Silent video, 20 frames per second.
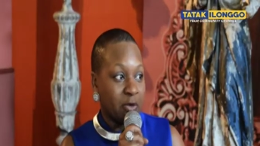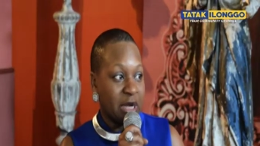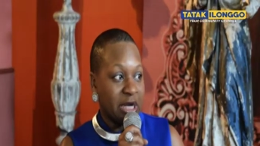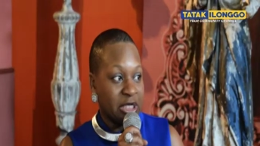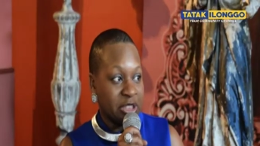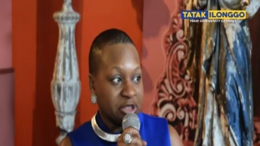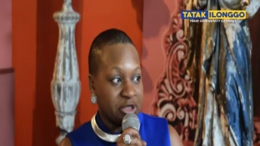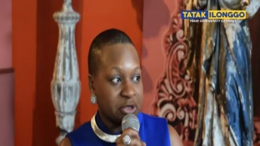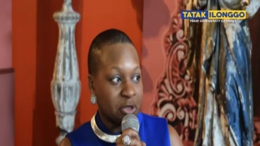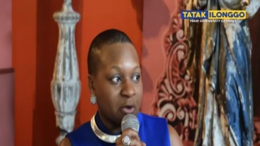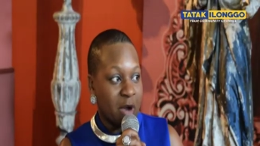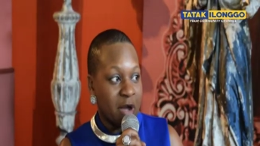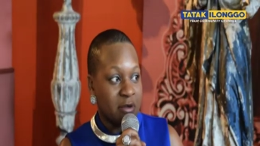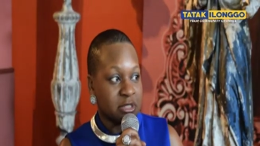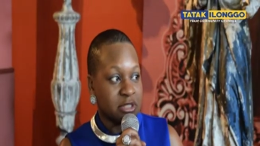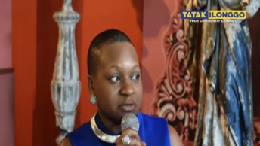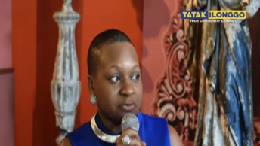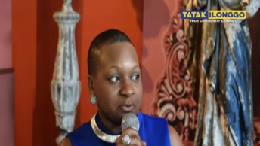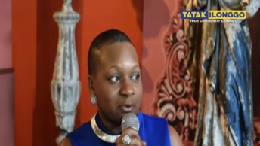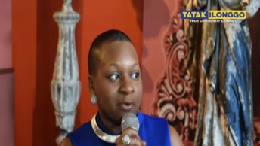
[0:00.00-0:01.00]
and so I
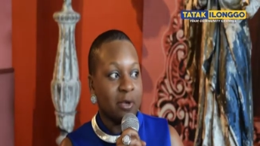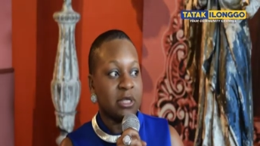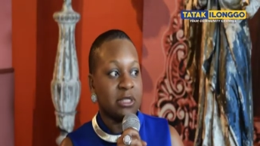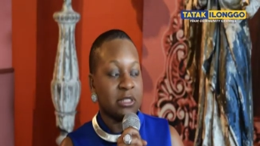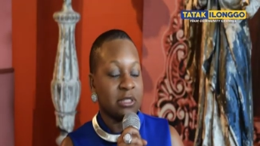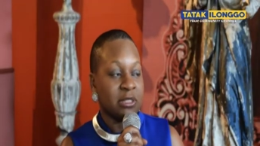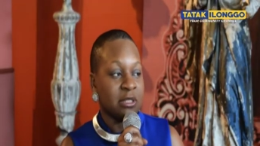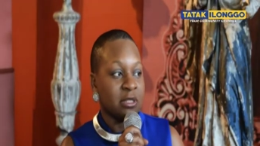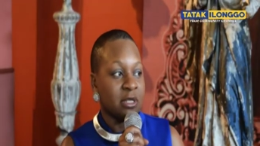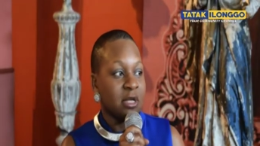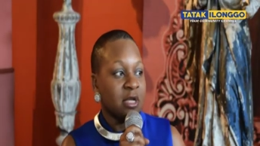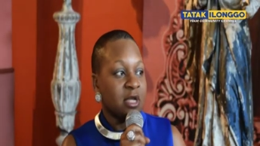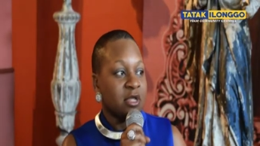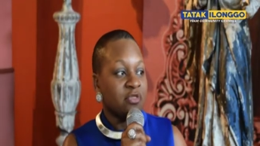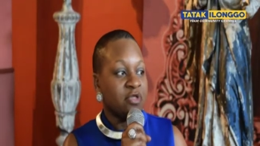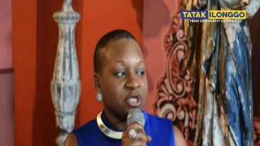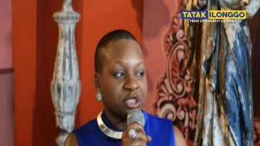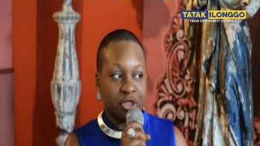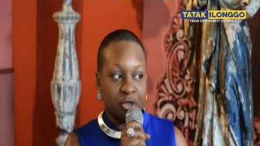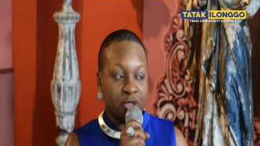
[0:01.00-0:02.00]
was appointed
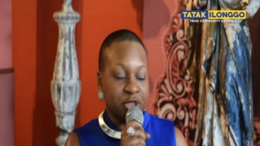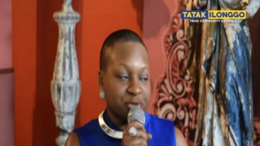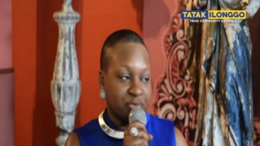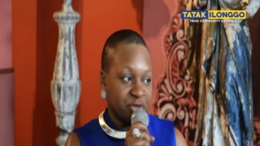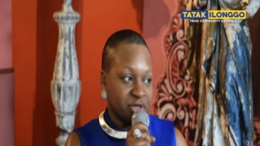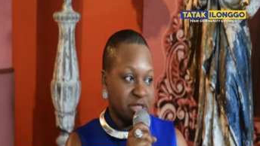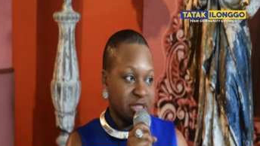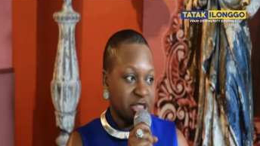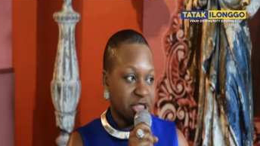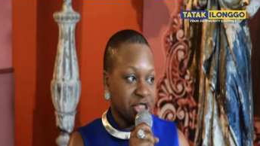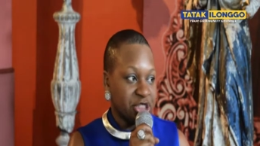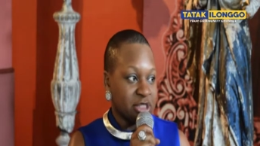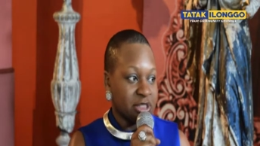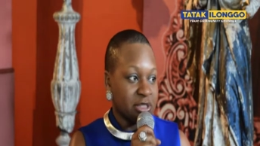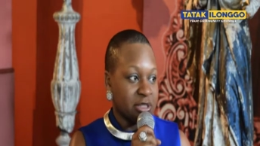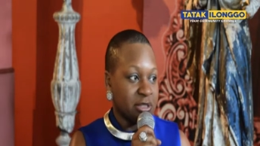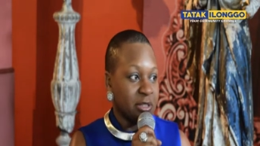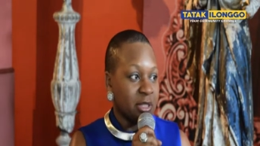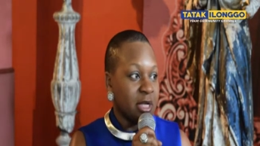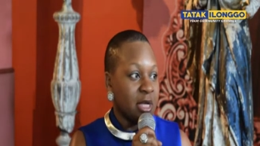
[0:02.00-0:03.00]
the church
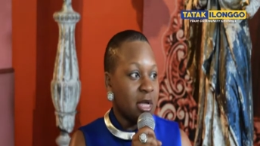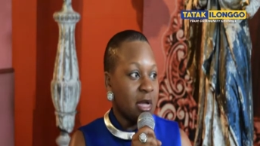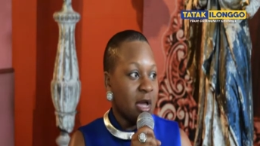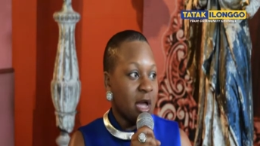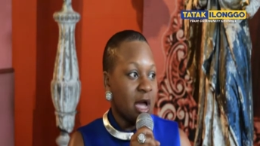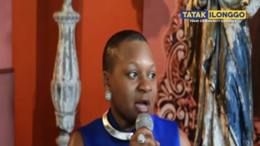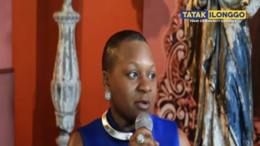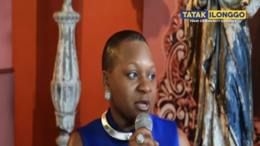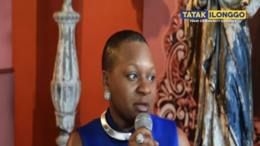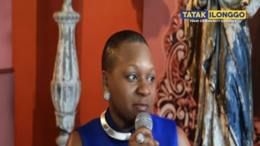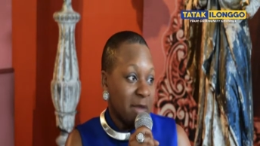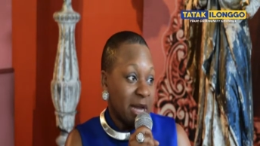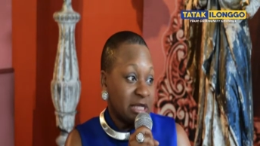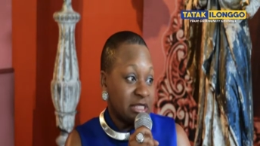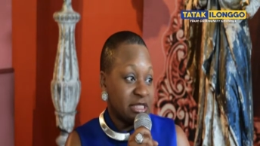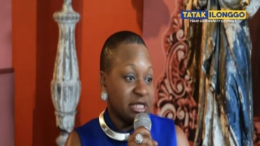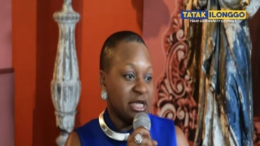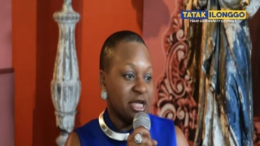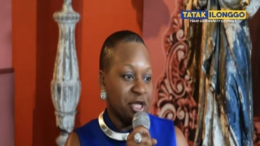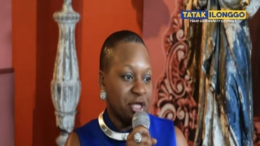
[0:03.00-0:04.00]
musician um, in my
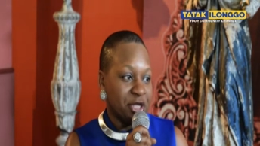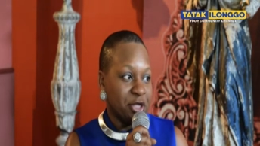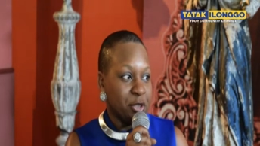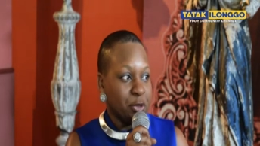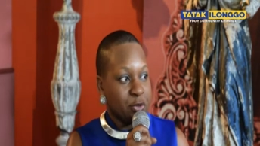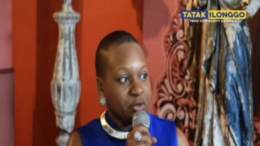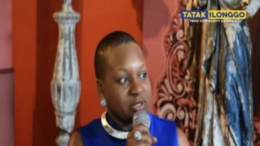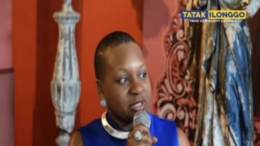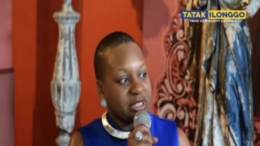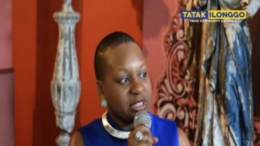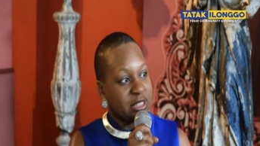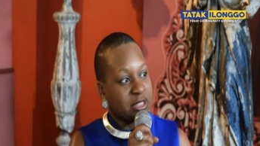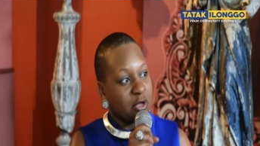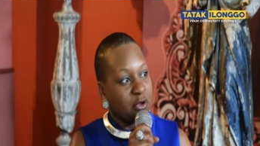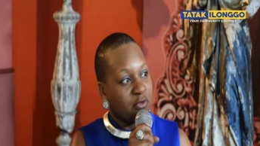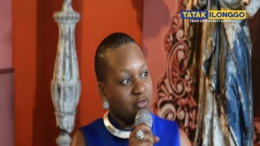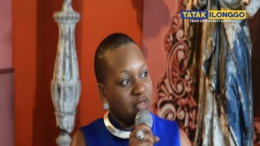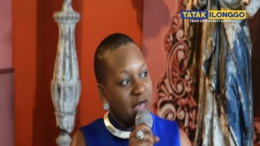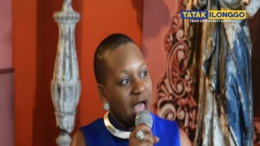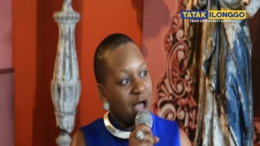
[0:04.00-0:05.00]
teen years, and
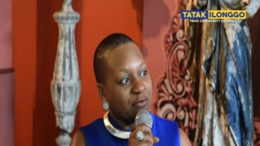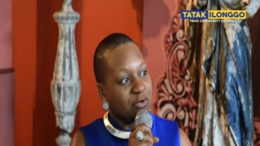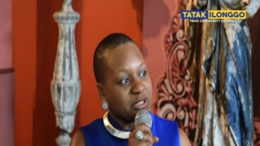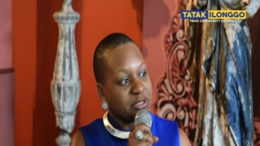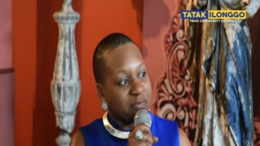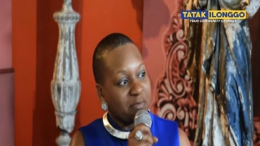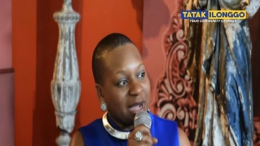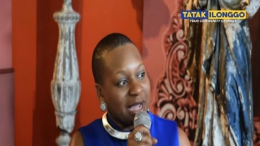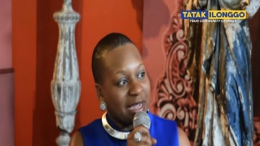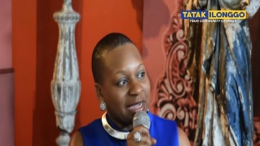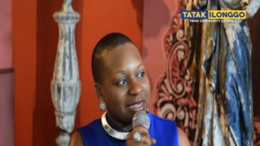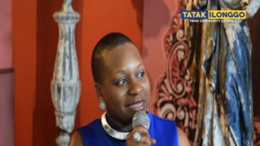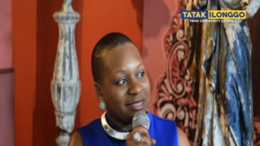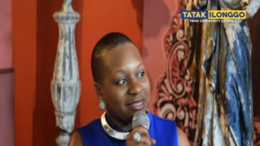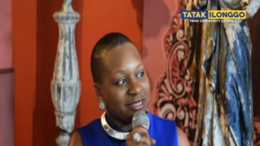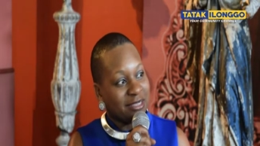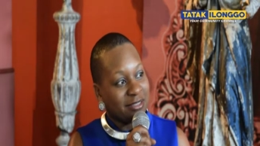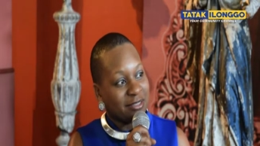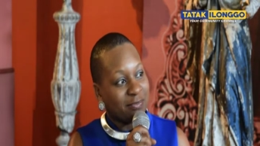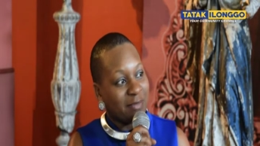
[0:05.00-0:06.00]
so that was my
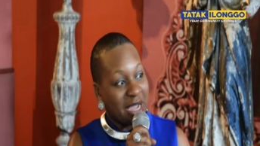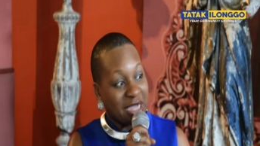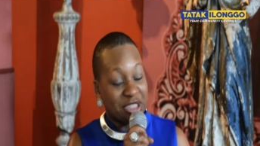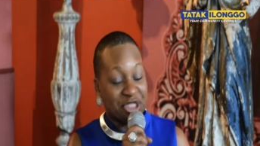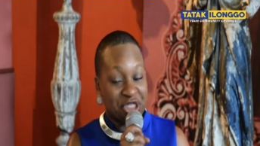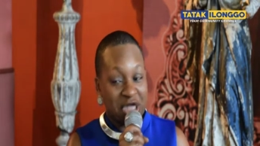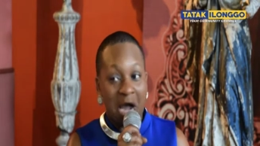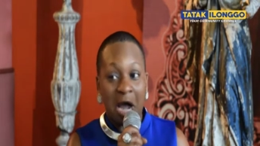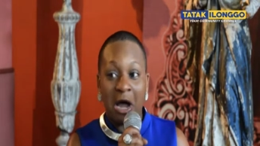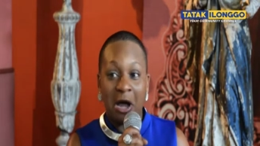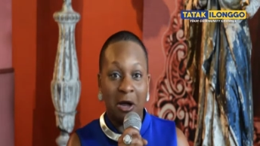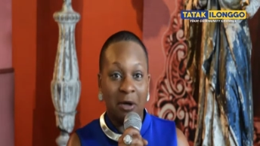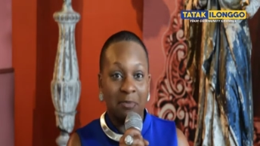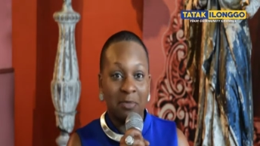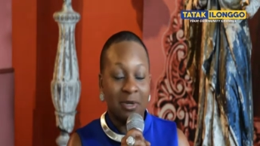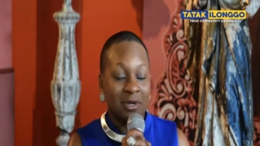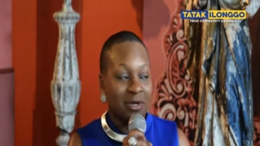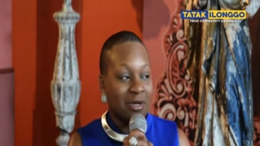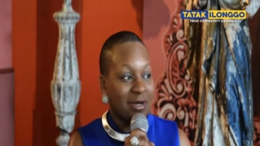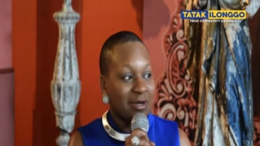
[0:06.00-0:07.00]
my job
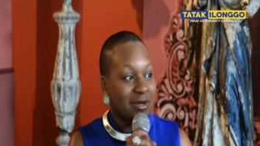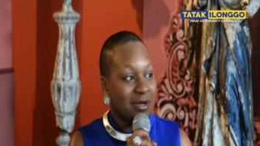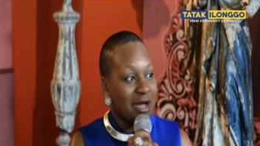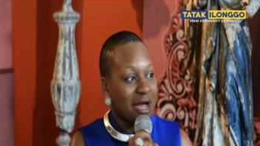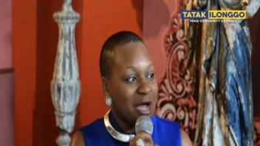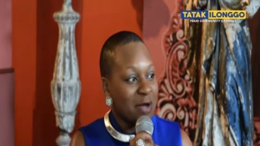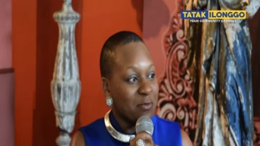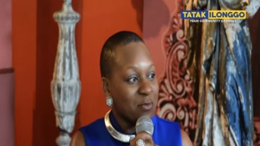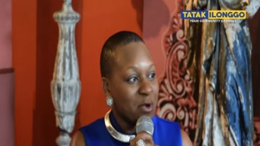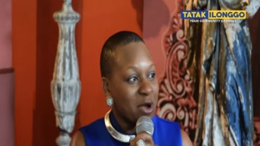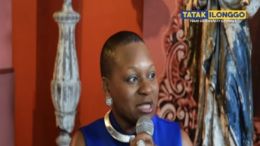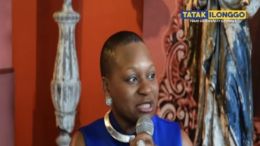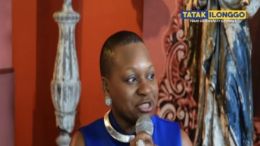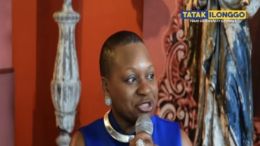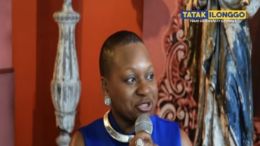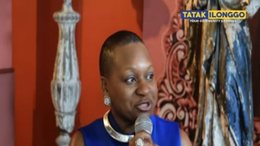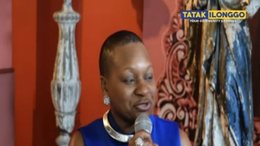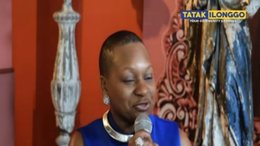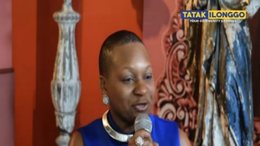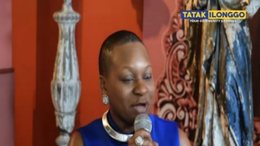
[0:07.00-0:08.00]
um, was
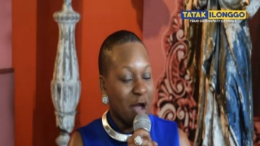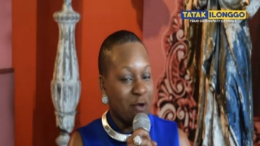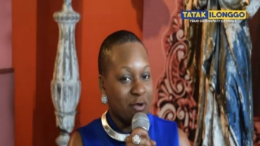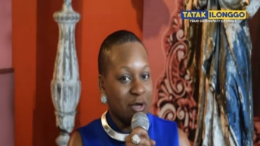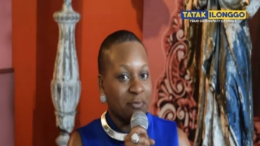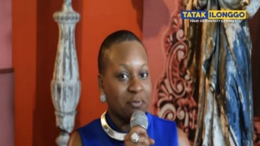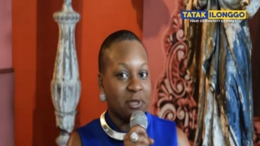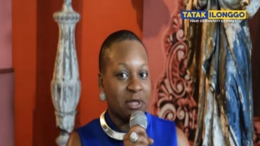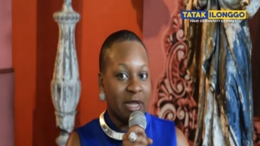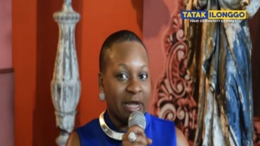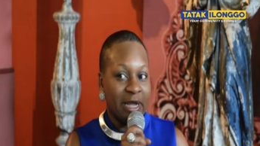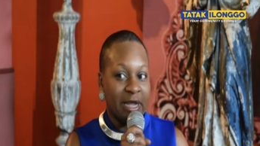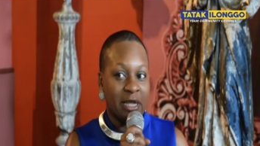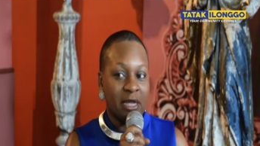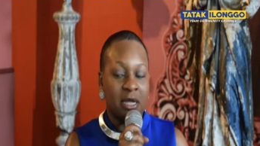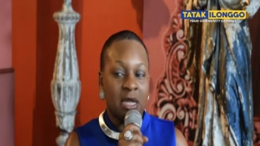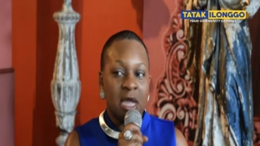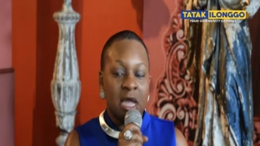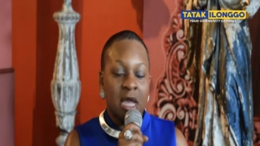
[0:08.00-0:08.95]
to I would play